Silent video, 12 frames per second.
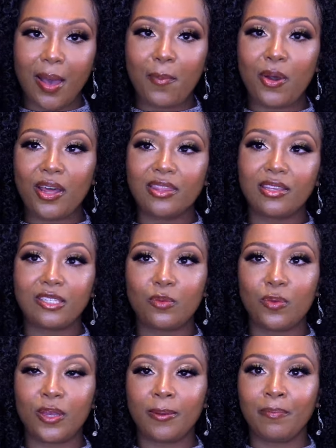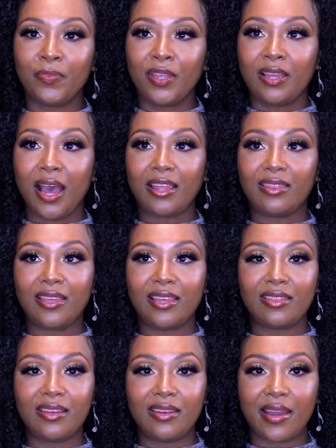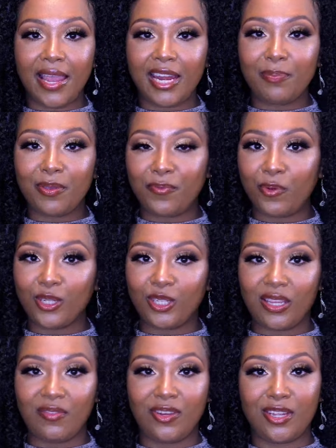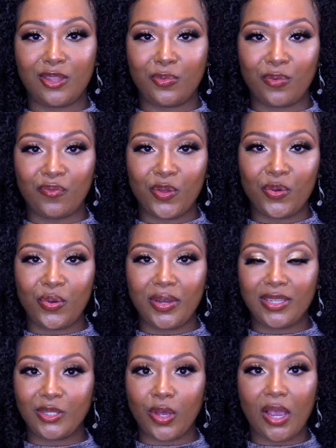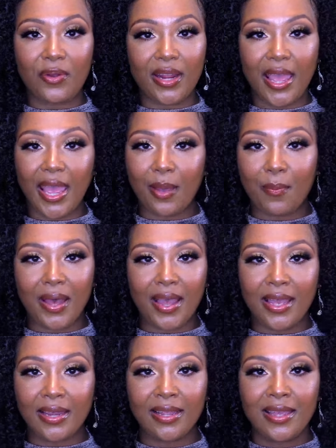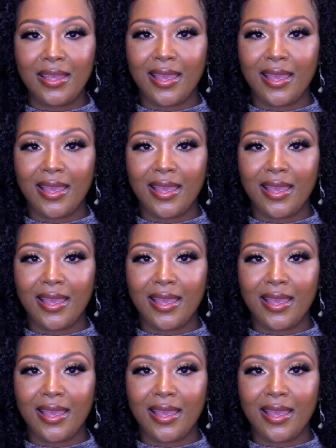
I bought this one, I think, the night before she even did the review on it, so I already had mine.